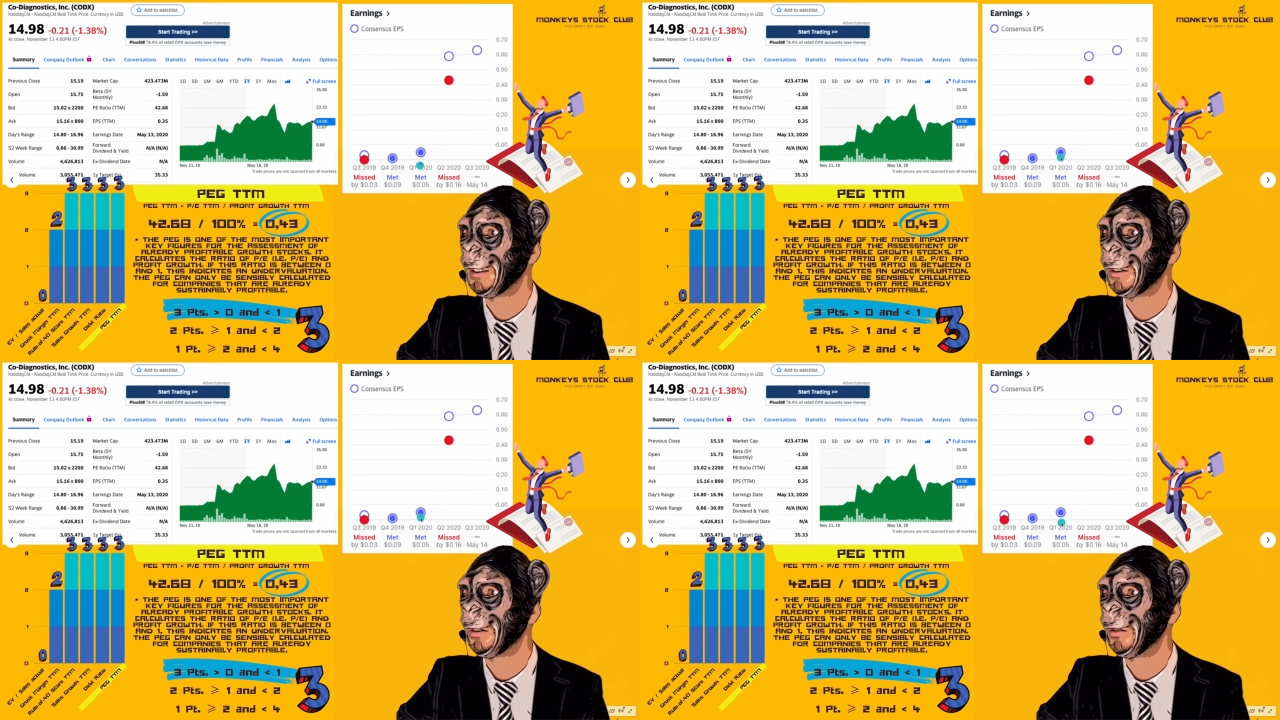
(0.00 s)

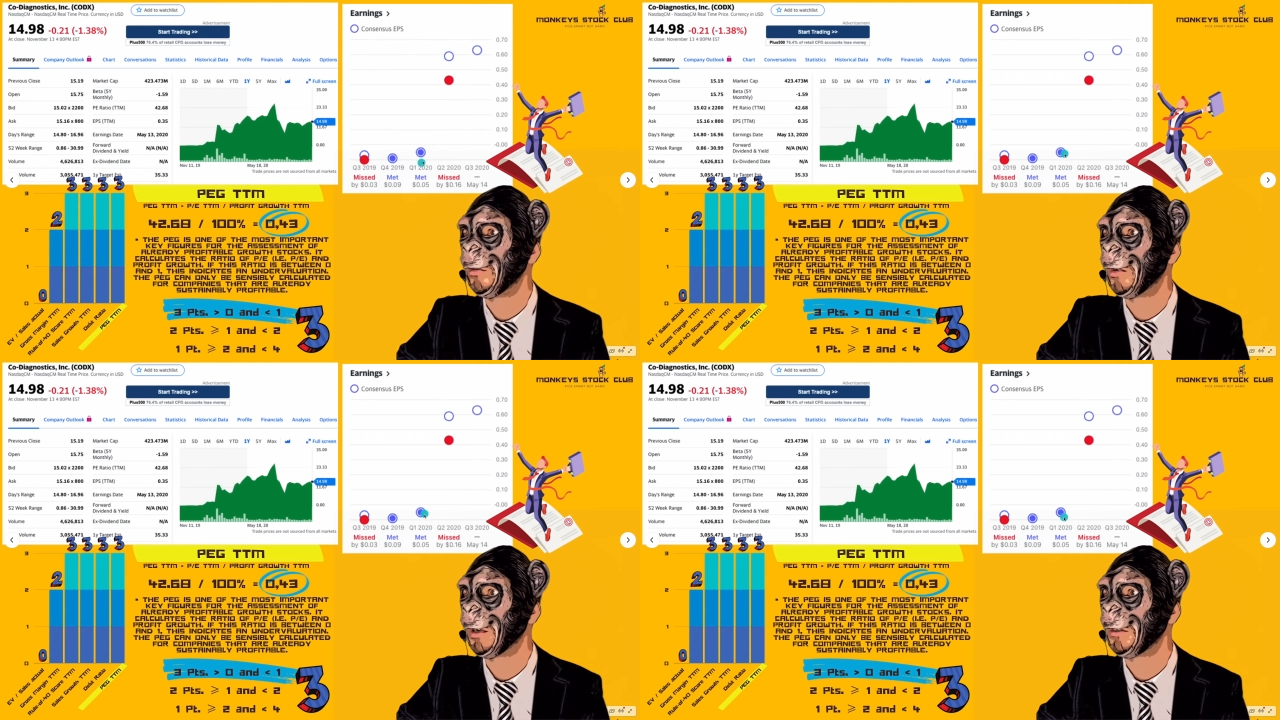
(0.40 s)

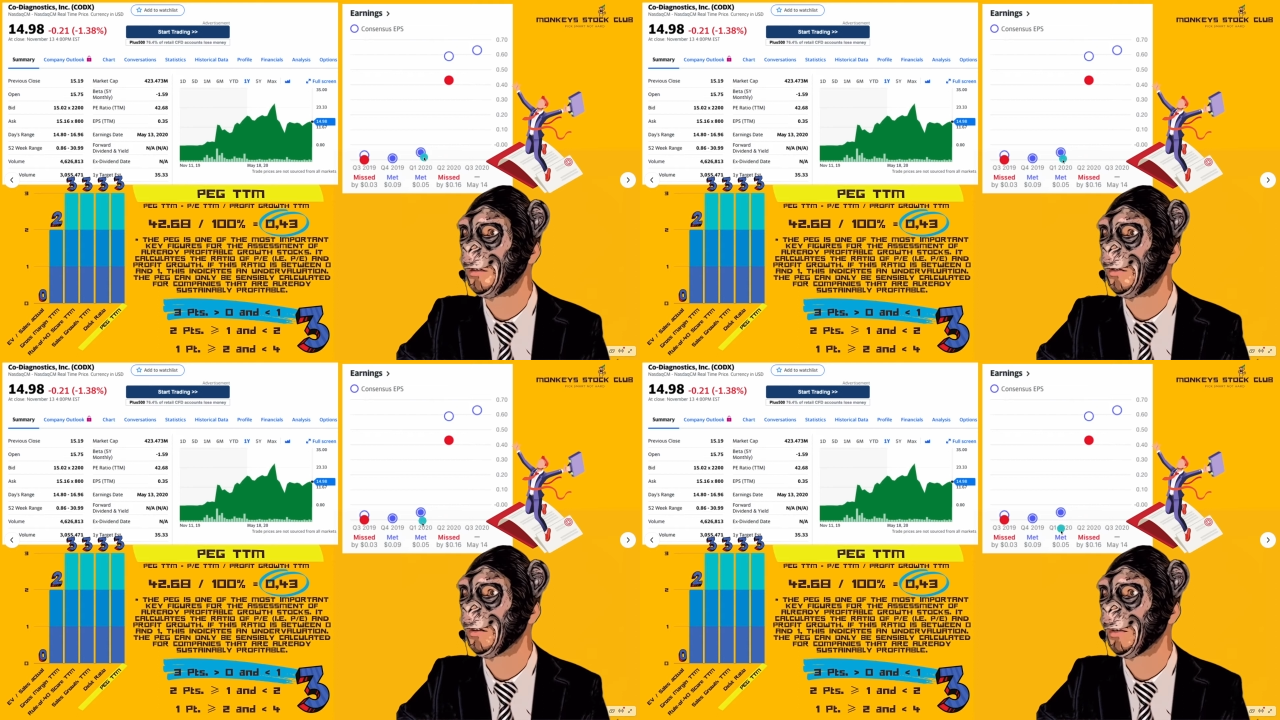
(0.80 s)
Q1
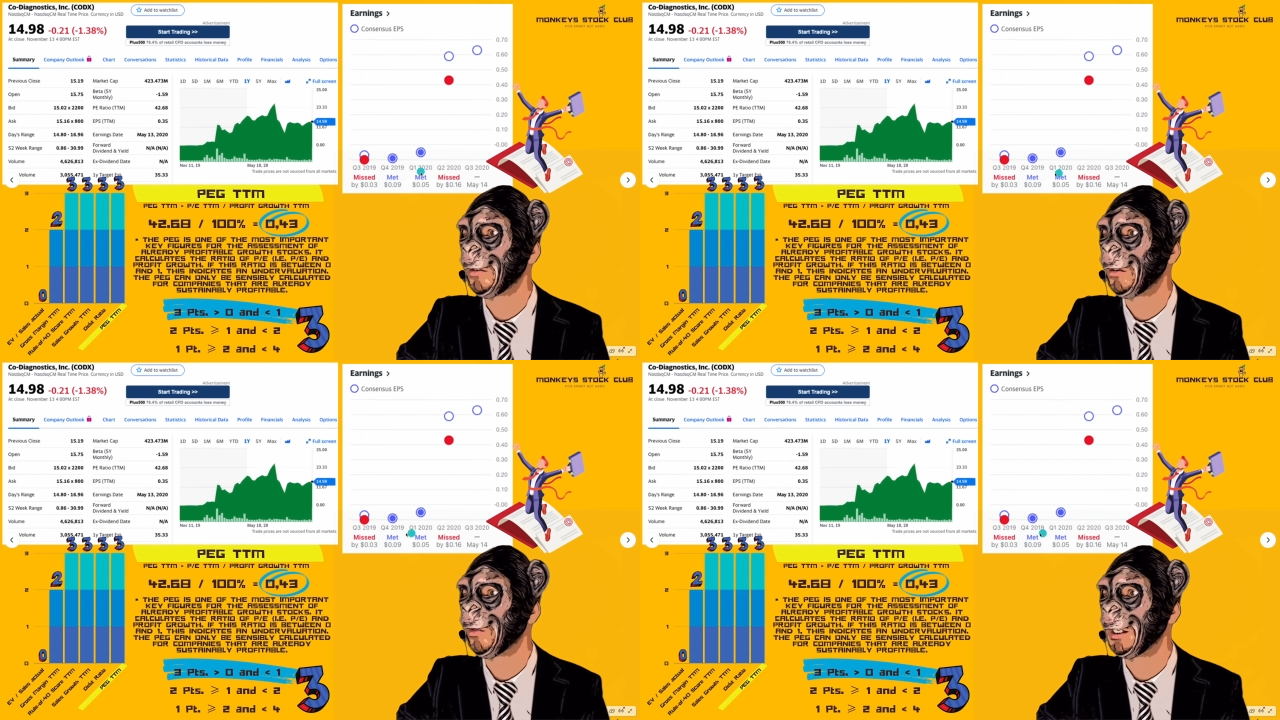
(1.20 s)

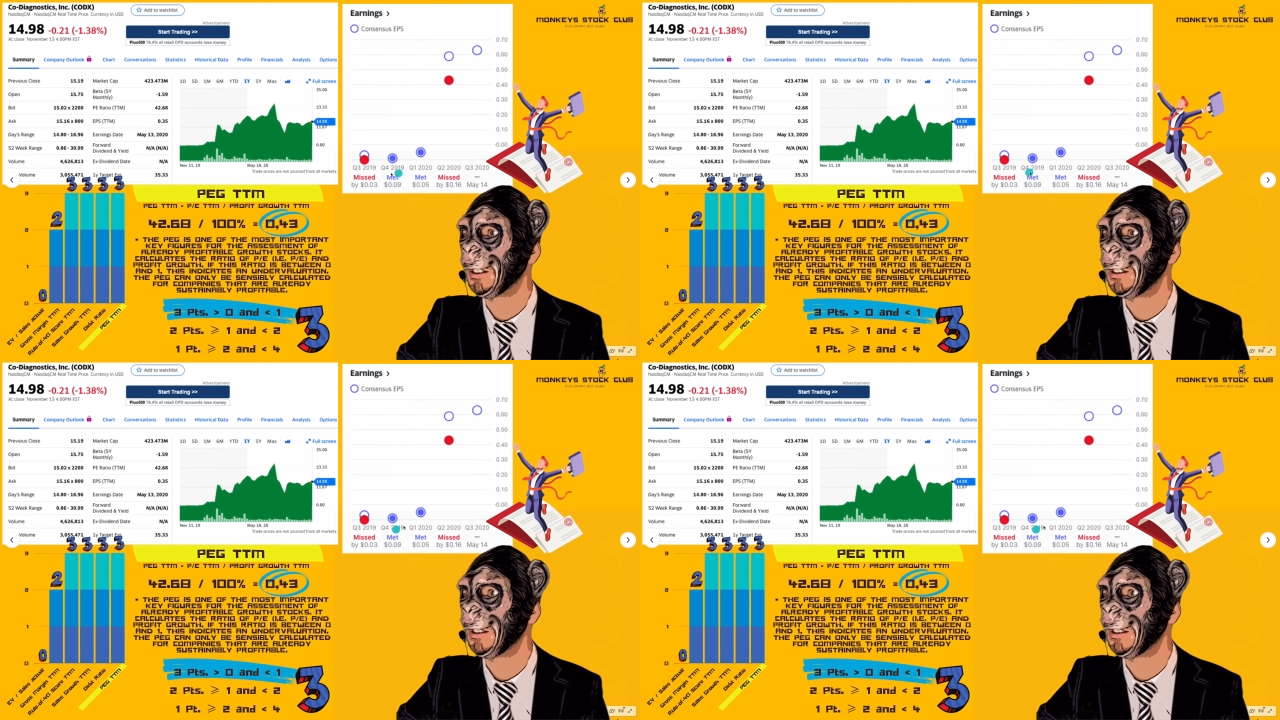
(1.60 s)
2020,